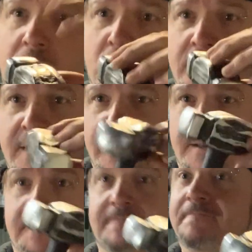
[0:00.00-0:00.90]
holding it
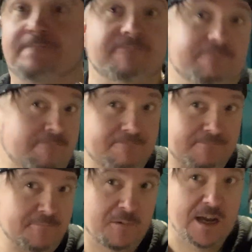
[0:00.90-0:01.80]
in,
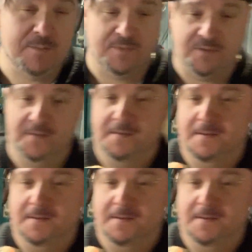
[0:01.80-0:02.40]
rhymes.